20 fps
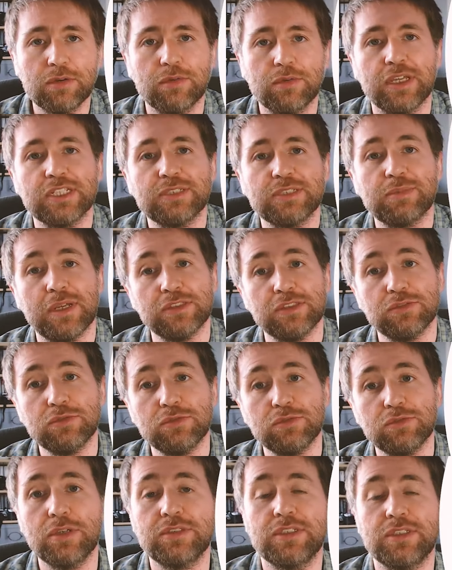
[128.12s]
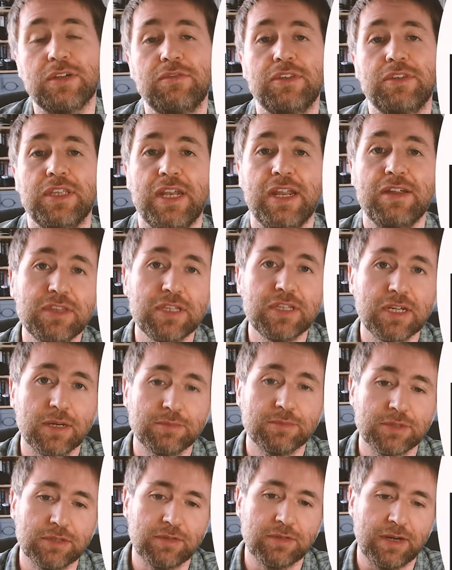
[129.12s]
a model that explains almost everything, everything
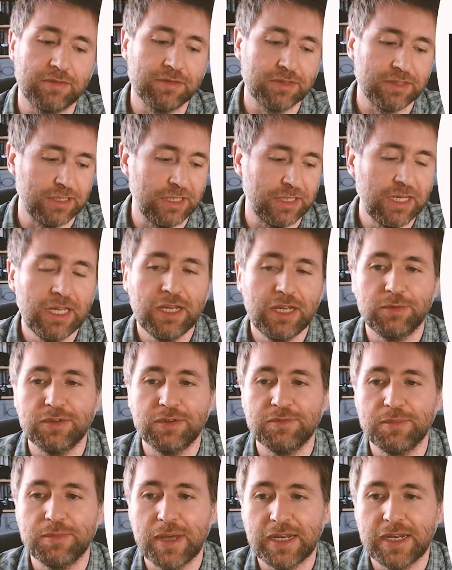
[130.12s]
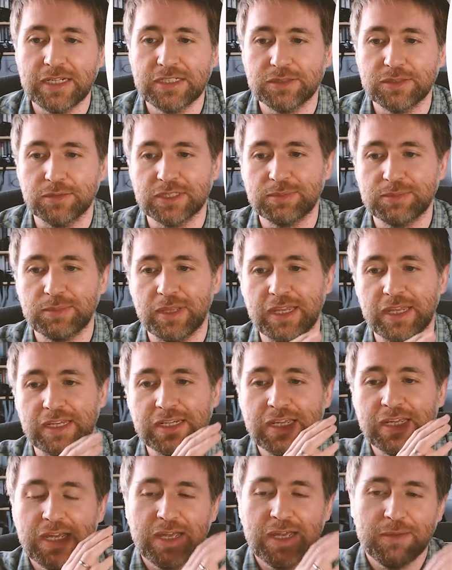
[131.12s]
up to gravity we've managed to
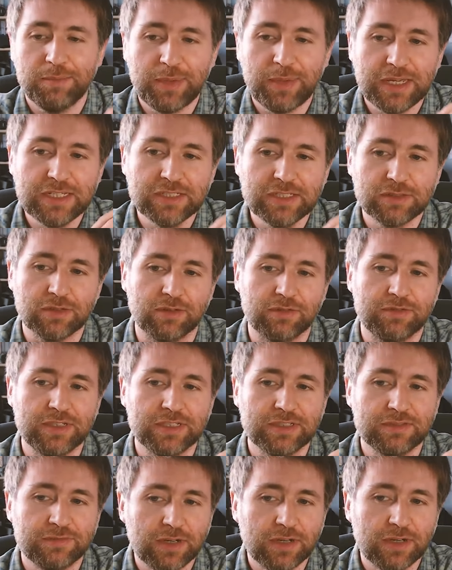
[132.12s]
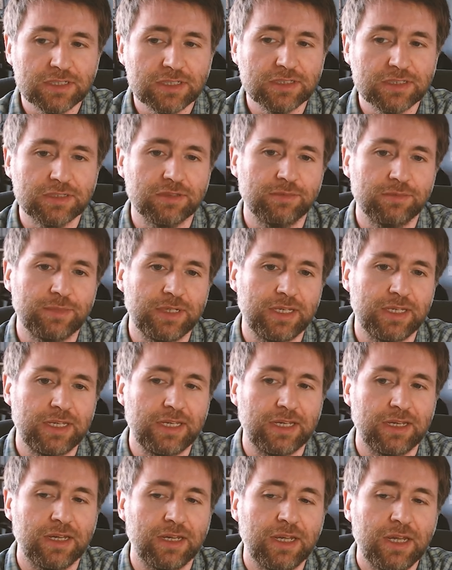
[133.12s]
explain based off this first little bit
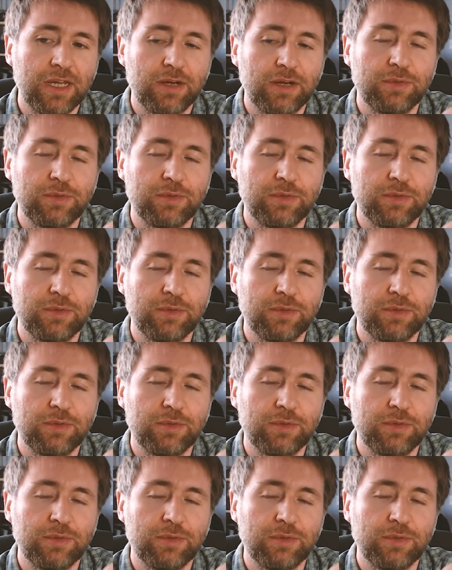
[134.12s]
here,